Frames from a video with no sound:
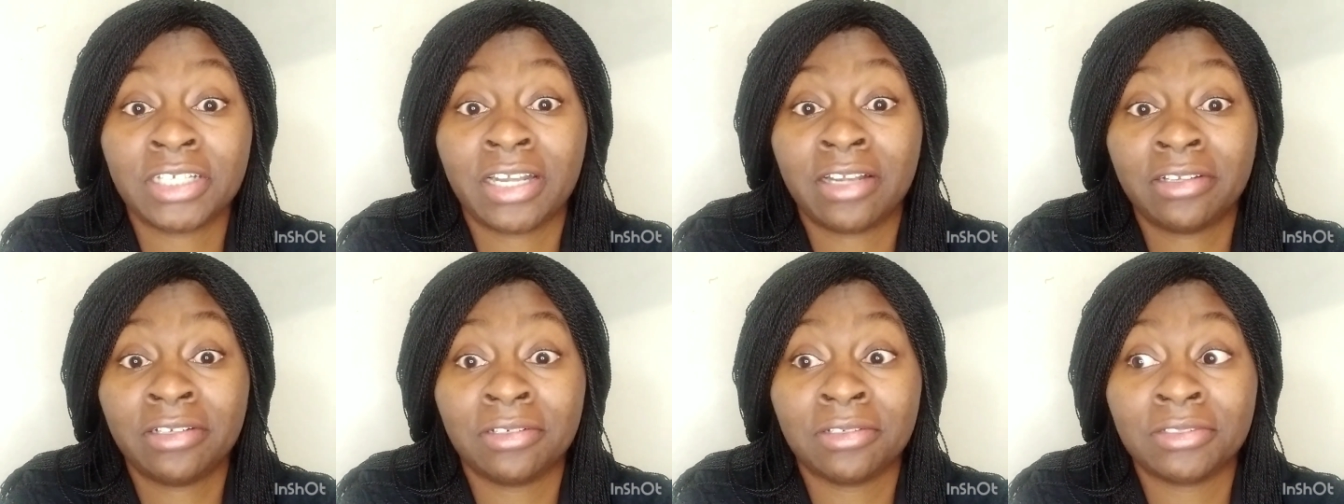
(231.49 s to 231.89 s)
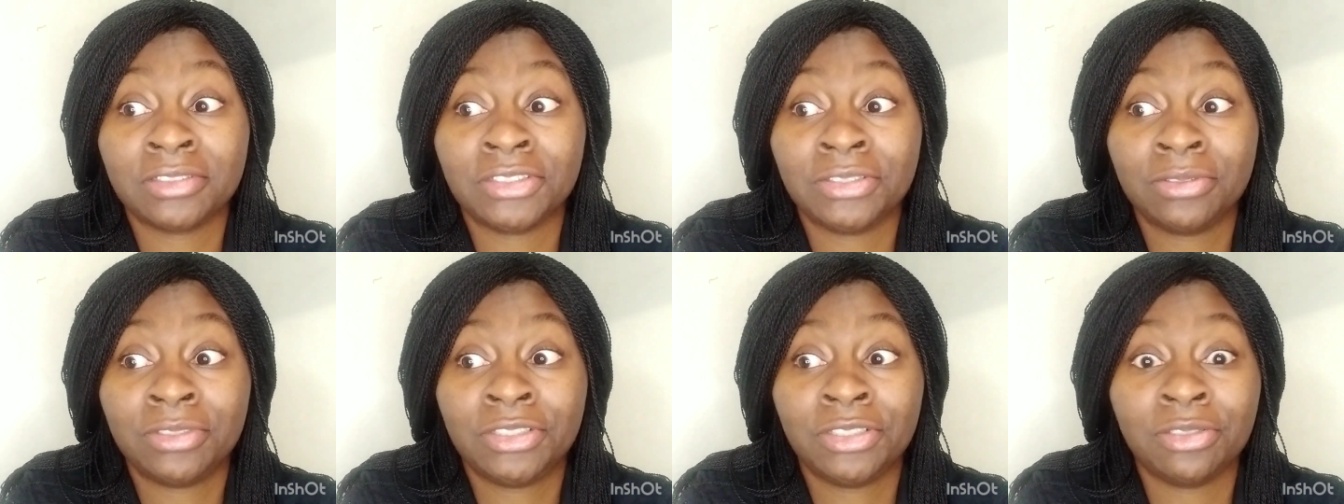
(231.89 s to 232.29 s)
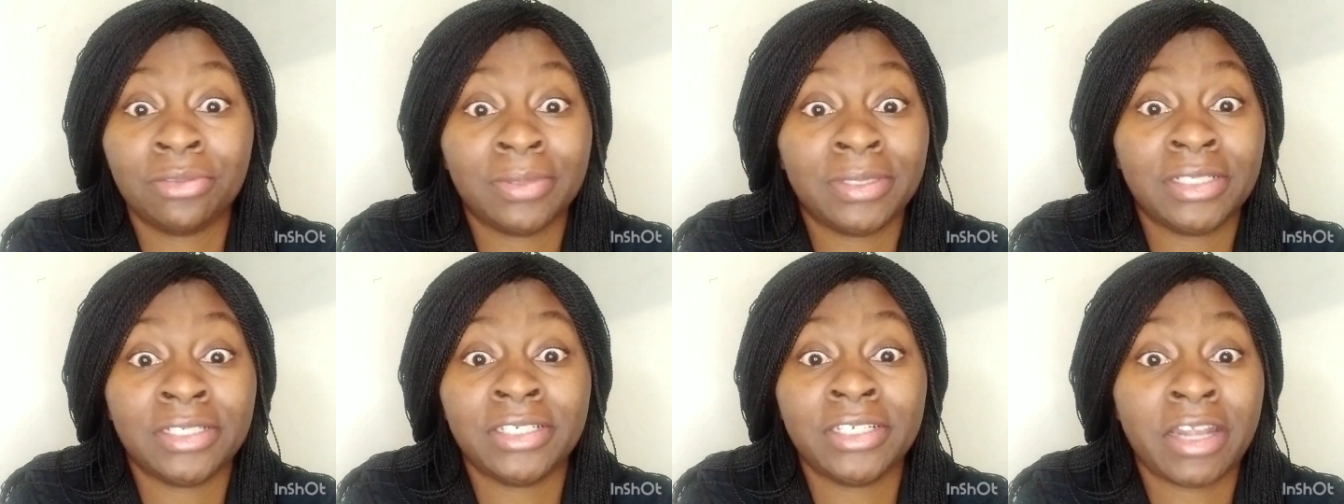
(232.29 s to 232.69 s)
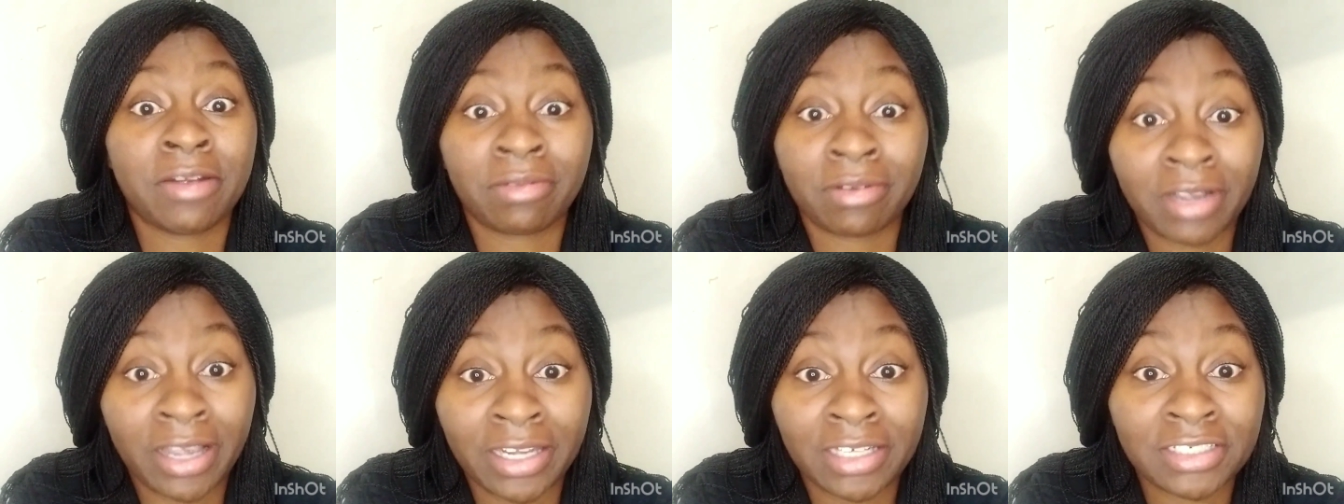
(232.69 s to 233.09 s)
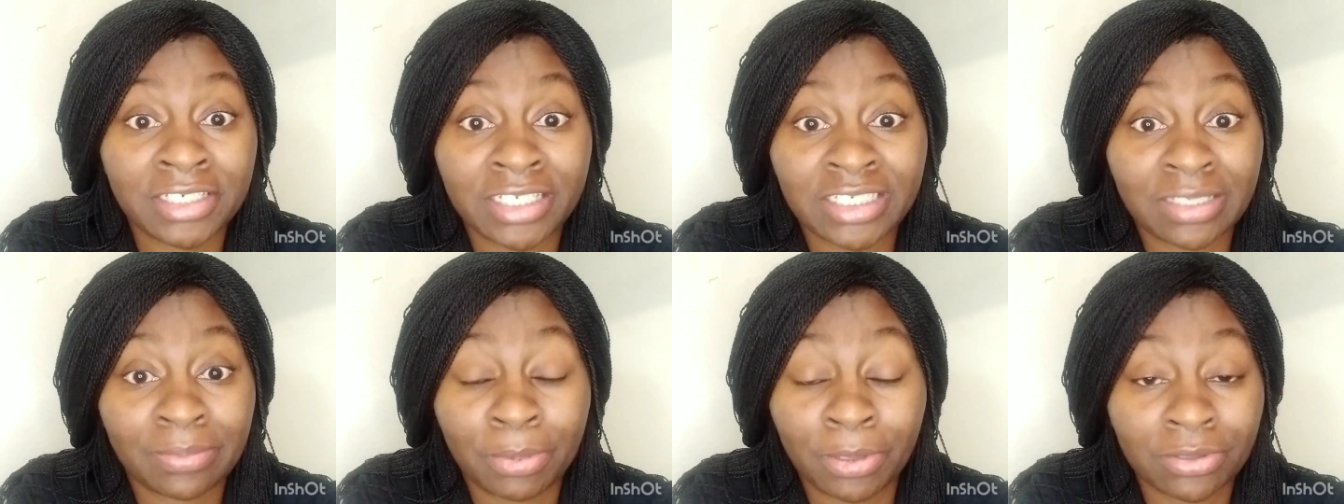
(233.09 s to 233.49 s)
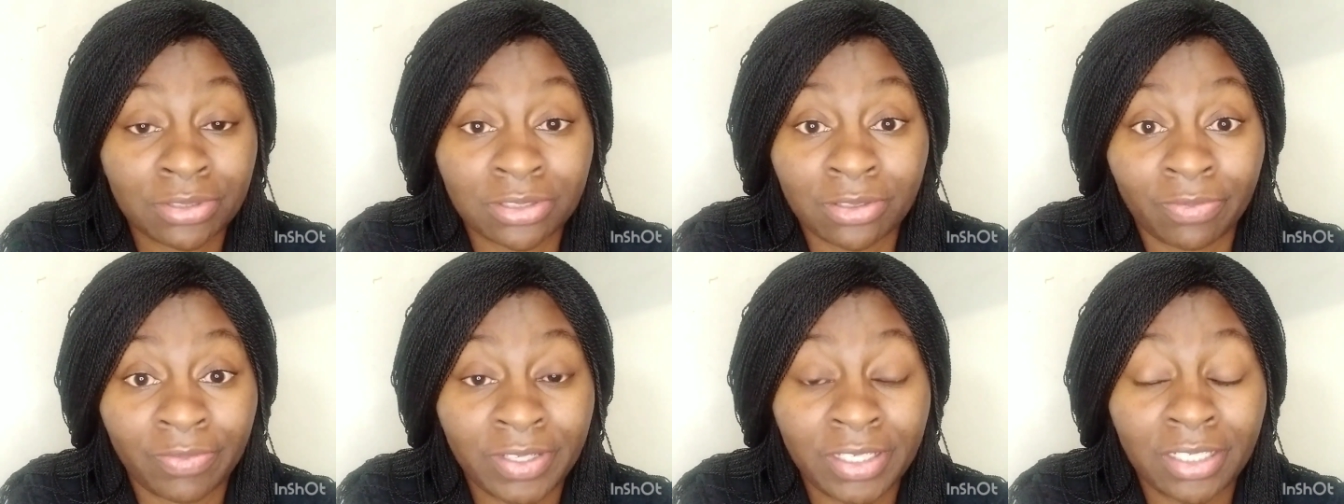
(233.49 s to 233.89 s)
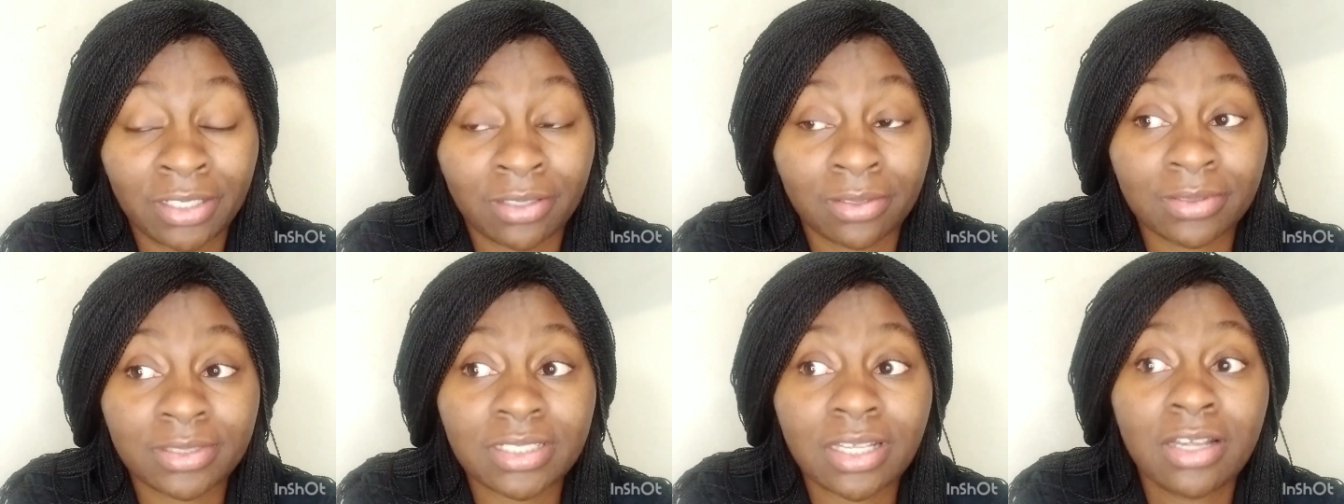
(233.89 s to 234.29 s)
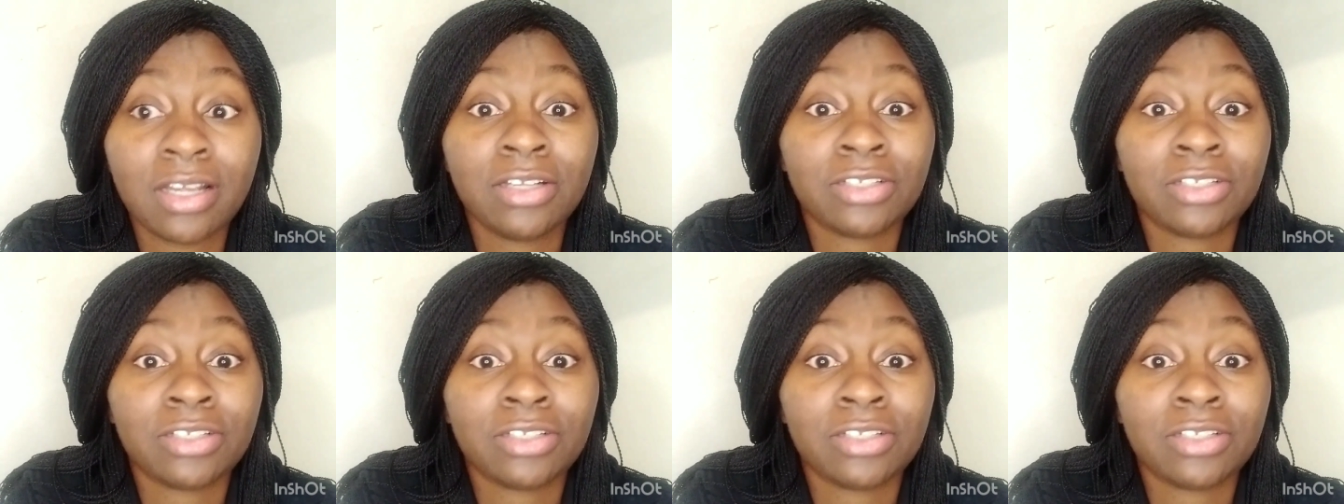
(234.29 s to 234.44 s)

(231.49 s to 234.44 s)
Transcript: out here on YouTube and never got a chance to post no videos.